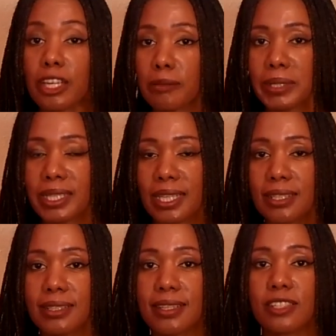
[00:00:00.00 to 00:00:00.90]

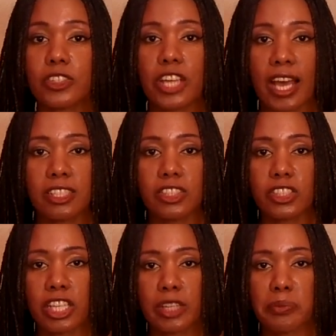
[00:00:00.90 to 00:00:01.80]
turbulent,
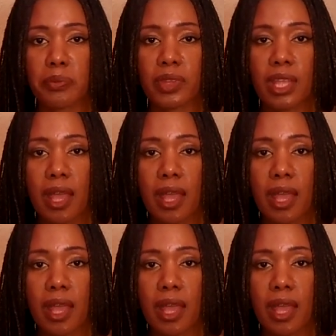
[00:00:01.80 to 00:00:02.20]
challenging.